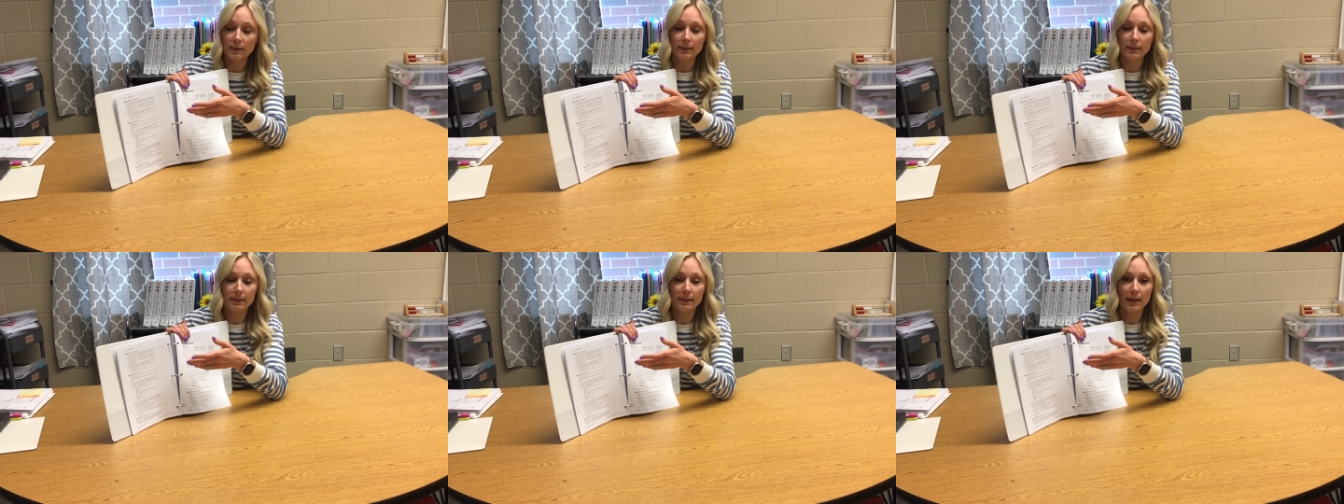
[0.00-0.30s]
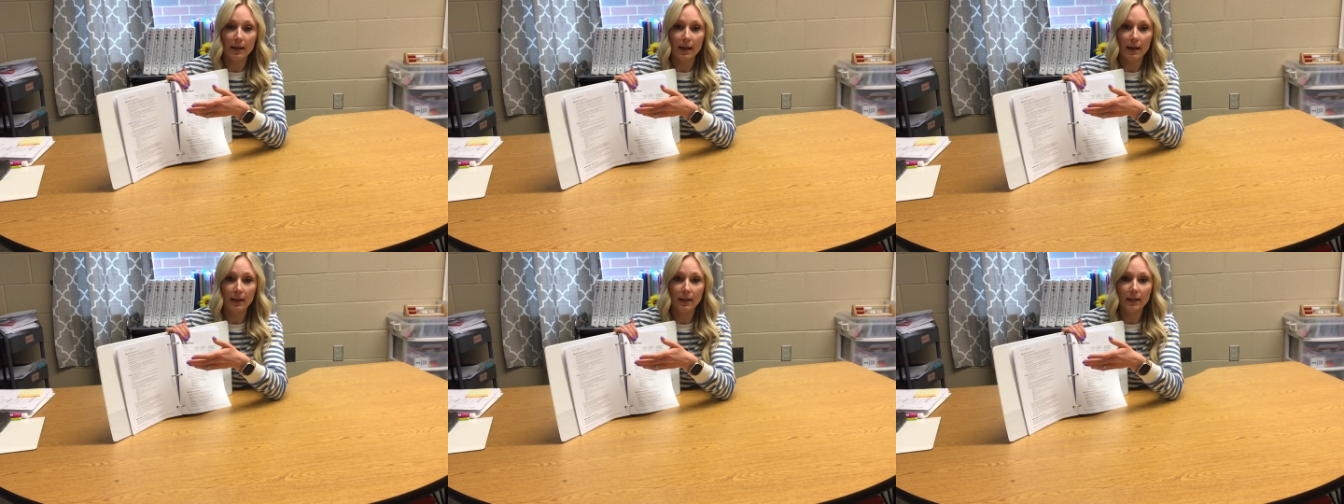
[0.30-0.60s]

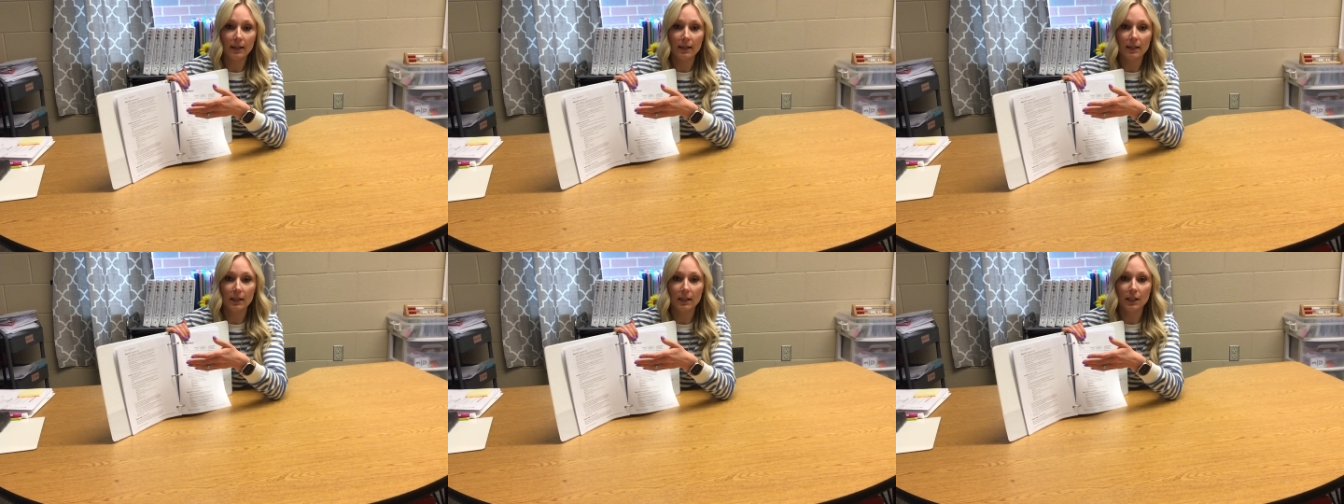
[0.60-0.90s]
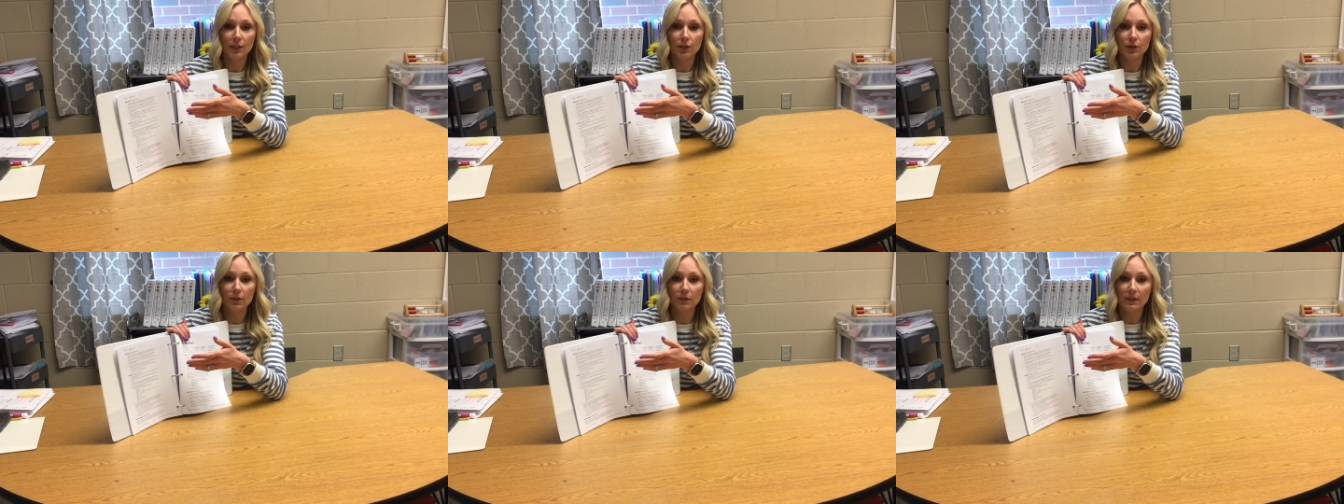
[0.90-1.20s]
day in
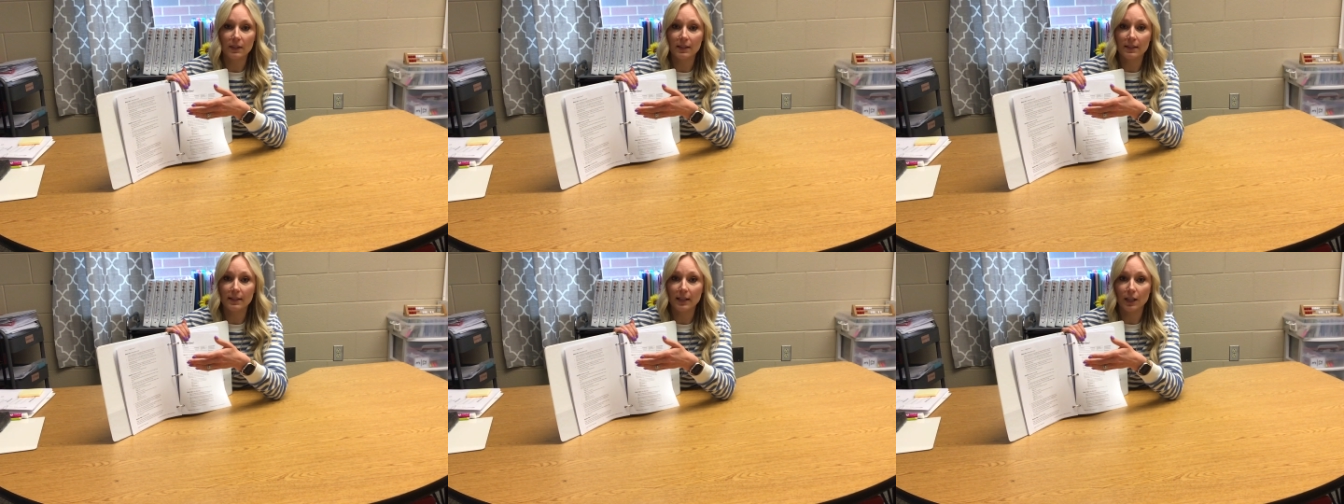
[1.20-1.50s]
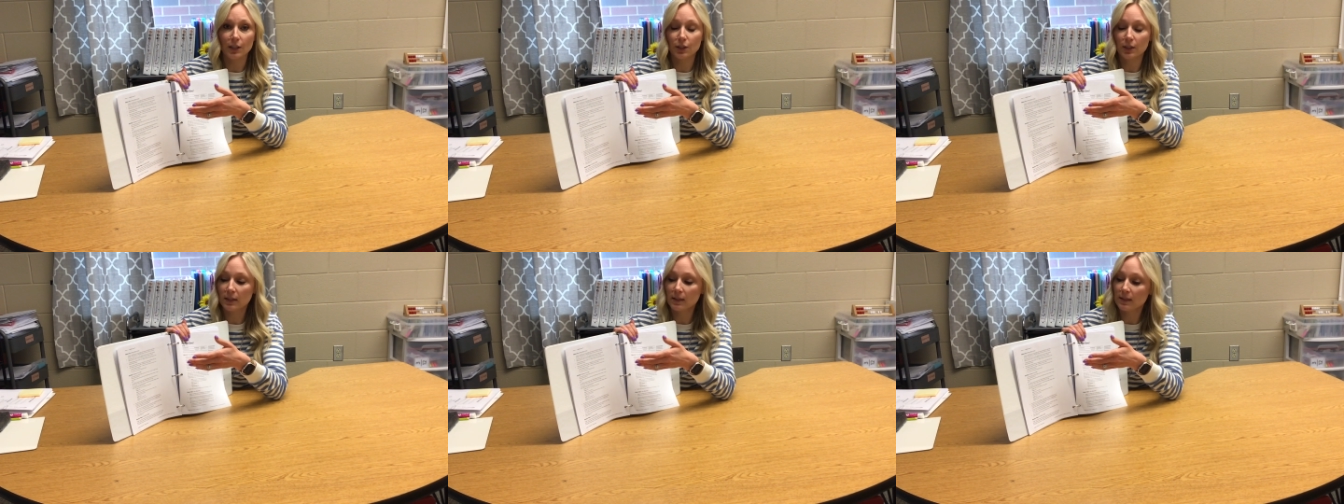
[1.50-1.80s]
each of these
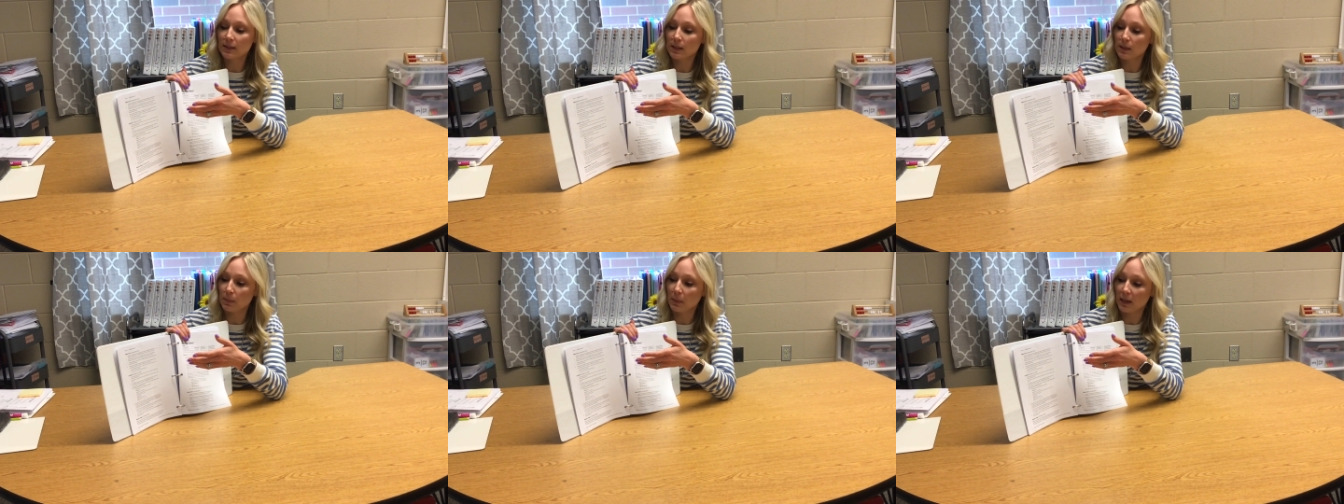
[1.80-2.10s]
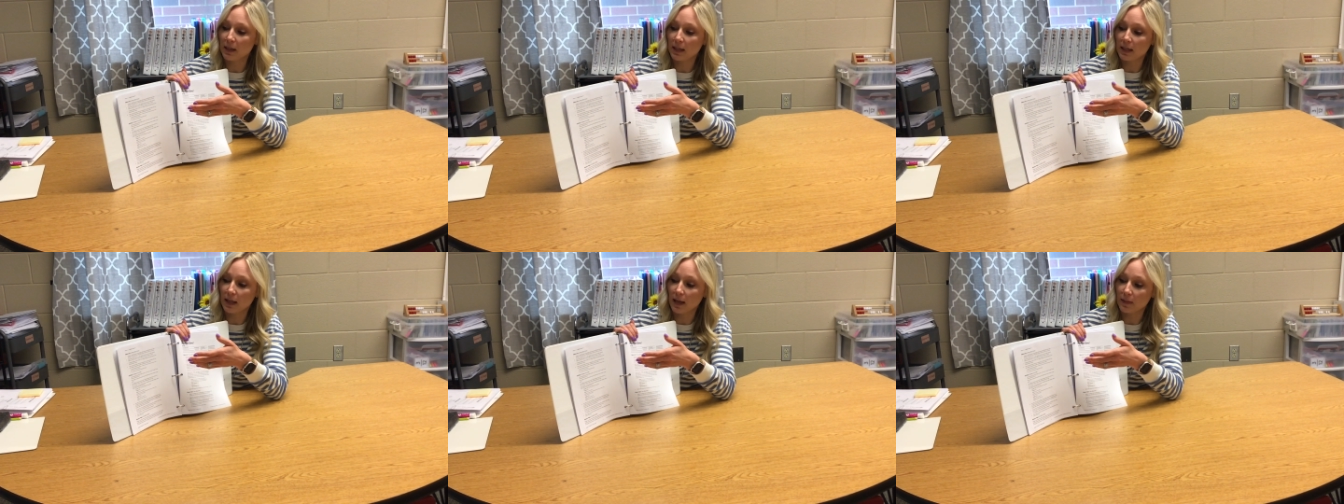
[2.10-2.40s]
sessions
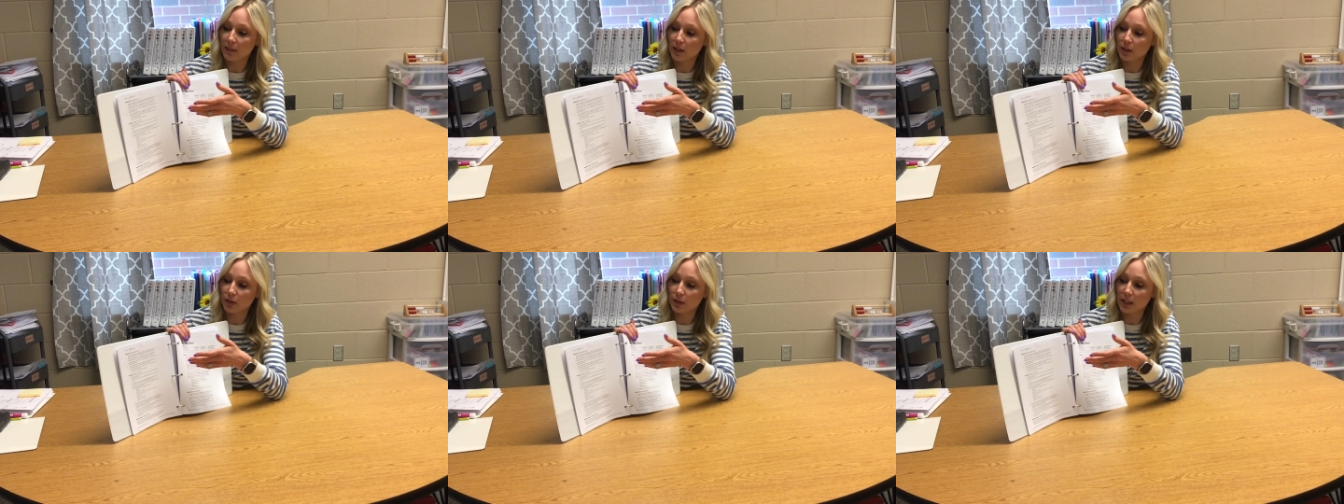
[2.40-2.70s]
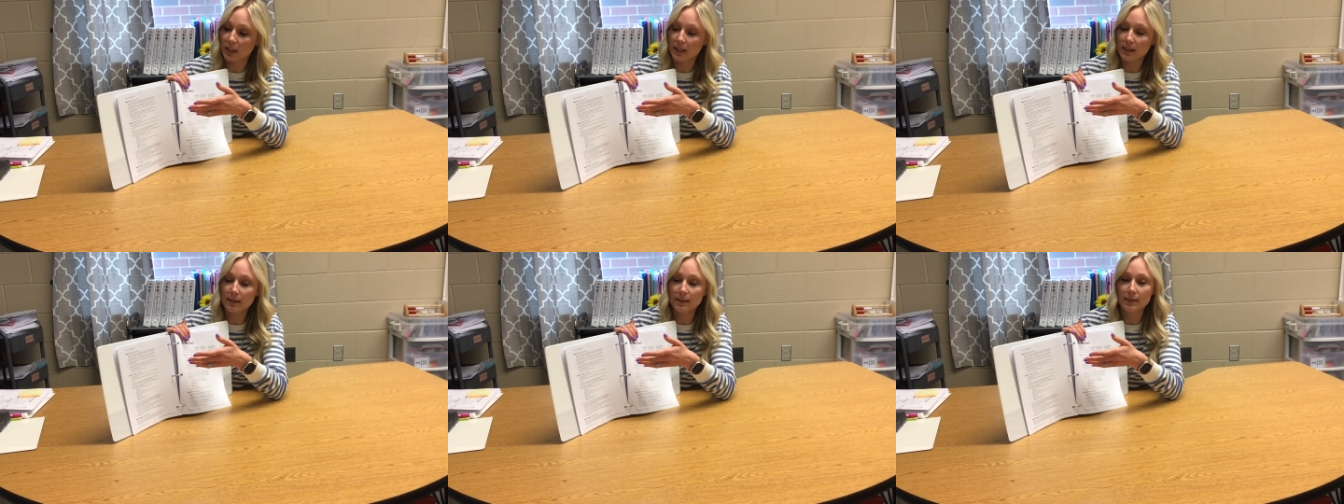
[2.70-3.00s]
depending on their
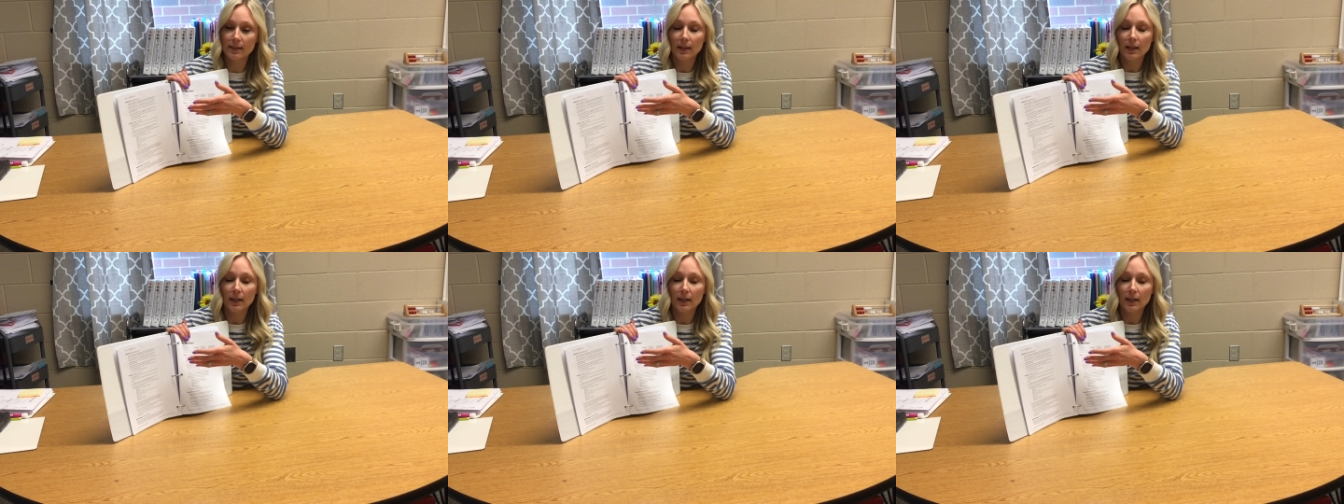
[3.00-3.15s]
needs,